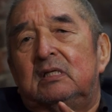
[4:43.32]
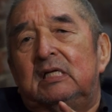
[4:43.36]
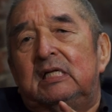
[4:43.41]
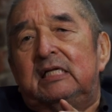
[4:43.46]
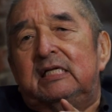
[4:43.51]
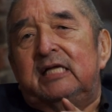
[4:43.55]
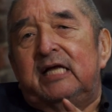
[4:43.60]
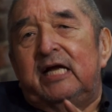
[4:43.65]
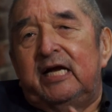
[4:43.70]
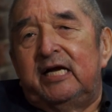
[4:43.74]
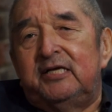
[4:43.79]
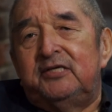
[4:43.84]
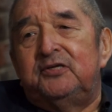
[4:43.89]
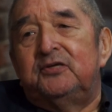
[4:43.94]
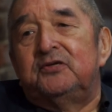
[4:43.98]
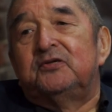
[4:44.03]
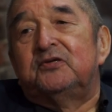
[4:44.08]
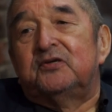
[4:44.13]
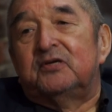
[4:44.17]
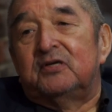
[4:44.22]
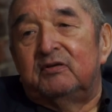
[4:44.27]
an
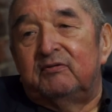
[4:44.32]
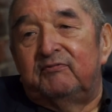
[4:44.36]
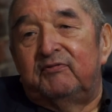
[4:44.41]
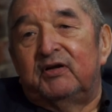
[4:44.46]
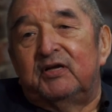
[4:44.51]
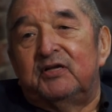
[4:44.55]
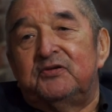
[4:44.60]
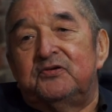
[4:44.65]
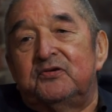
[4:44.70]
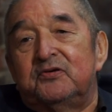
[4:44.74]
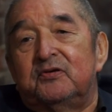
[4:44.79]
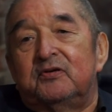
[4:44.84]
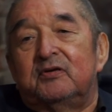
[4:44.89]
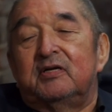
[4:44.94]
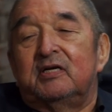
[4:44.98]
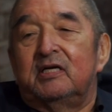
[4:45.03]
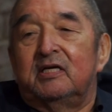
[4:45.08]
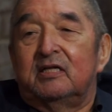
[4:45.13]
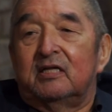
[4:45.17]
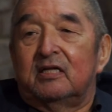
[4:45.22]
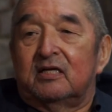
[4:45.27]
agents convention
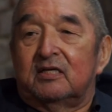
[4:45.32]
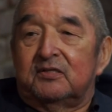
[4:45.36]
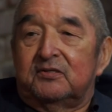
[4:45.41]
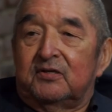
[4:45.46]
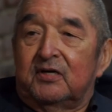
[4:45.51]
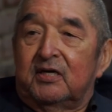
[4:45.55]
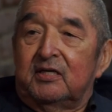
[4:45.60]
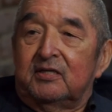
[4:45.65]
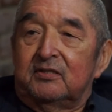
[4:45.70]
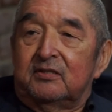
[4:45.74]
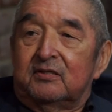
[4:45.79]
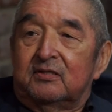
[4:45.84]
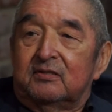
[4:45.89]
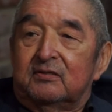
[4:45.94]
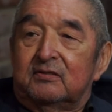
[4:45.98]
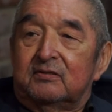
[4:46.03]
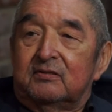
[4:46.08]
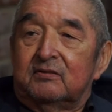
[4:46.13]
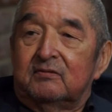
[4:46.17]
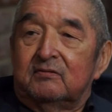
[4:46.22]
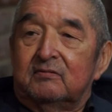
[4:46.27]
in Los
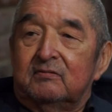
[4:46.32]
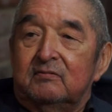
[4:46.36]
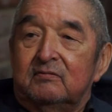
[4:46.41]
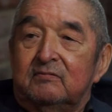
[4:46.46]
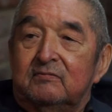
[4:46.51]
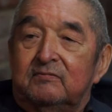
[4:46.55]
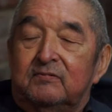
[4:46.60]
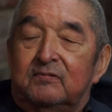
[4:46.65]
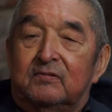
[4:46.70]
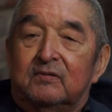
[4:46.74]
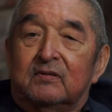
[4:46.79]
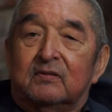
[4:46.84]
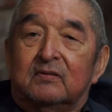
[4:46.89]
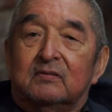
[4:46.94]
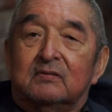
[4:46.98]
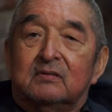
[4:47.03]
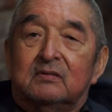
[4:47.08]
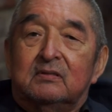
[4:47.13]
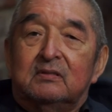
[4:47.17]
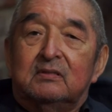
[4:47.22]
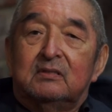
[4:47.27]
Angeles for
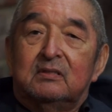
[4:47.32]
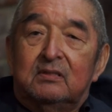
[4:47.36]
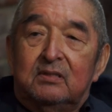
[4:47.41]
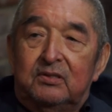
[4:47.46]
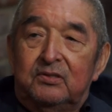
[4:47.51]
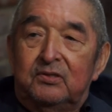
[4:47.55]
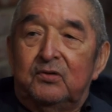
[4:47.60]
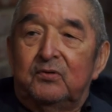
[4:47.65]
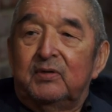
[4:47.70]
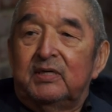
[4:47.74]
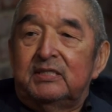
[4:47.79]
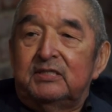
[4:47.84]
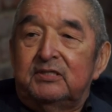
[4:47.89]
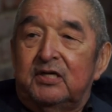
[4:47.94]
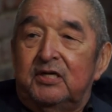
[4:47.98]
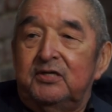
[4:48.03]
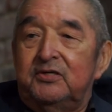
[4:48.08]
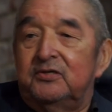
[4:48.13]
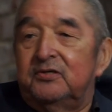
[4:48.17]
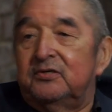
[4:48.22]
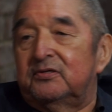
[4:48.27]
the U.S.
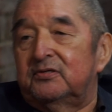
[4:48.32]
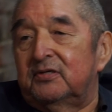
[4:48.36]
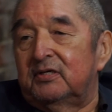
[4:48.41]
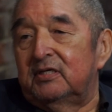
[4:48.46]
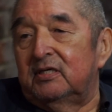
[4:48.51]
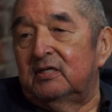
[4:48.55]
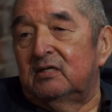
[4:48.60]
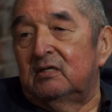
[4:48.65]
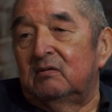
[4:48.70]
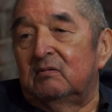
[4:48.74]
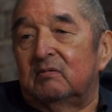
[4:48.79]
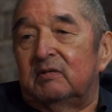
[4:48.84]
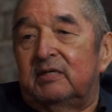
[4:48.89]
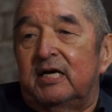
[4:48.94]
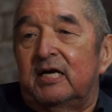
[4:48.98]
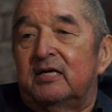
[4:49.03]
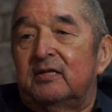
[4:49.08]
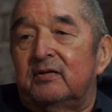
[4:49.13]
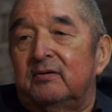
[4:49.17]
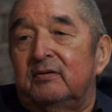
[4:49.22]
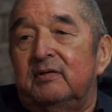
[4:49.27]
agents. They all
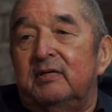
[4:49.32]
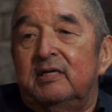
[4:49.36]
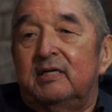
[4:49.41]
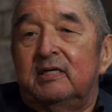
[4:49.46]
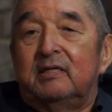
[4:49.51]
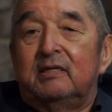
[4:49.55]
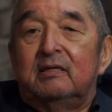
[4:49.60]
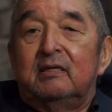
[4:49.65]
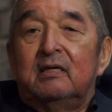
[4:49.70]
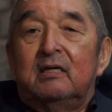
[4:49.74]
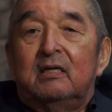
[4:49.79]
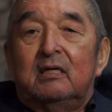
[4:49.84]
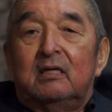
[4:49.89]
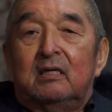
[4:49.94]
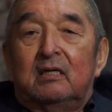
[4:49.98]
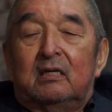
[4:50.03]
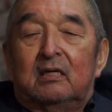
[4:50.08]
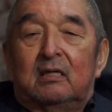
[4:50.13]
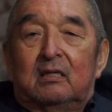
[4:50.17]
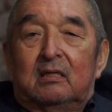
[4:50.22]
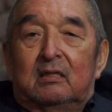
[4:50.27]
gathered and they
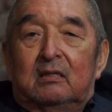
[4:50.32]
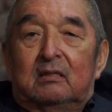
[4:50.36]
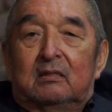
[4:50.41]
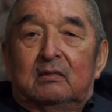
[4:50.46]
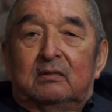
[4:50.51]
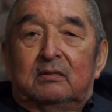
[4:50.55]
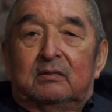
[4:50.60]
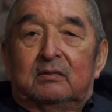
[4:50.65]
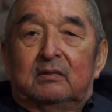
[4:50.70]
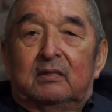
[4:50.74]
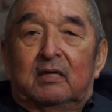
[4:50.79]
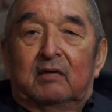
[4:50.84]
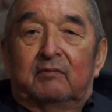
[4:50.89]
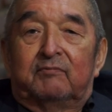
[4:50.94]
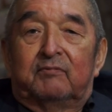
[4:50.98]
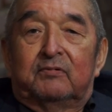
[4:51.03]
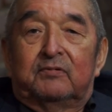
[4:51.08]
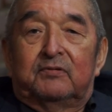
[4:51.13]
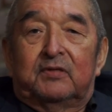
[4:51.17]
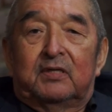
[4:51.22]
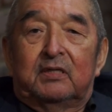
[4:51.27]
have
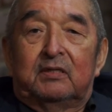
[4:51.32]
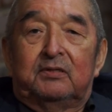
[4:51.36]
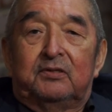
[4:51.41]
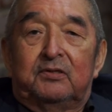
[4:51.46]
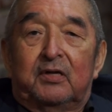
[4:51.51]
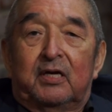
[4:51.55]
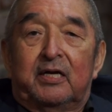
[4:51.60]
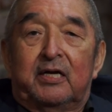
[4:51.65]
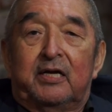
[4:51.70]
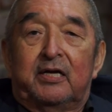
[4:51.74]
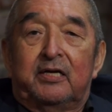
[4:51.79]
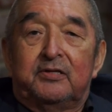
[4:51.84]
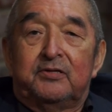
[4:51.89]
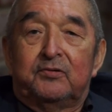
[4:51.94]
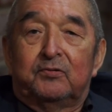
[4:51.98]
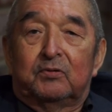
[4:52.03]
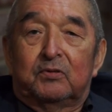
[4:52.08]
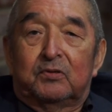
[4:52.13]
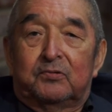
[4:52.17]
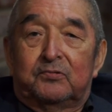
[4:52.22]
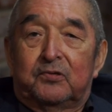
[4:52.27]
their
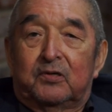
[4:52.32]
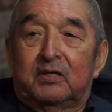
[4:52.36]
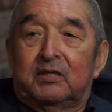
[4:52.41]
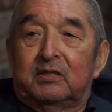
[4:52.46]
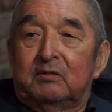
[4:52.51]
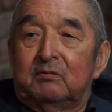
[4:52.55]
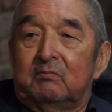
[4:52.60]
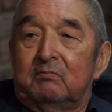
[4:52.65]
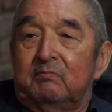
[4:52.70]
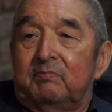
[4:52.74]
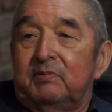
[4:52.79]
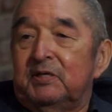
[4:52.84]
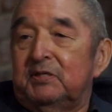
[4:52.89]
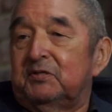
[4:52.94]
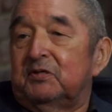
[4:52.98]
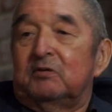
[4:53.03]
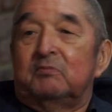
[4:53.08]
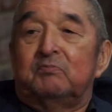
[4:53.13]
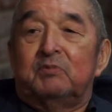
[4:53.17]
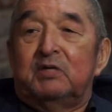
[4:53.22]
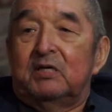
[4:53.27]
annual drunken
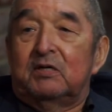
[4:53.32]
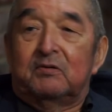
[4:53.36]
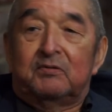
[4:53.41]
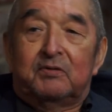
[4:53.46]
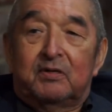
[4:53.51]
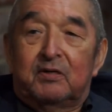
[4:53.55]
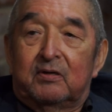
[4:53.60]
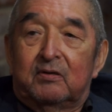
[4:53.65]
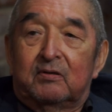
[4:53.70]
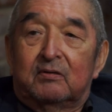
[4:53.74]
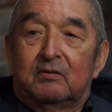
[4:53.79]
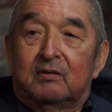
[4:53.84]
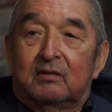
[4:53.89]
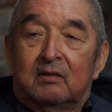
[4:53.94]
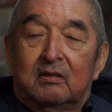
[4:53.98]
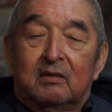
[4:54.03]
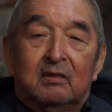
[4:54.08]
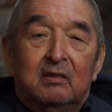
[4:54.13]
piss up down there. And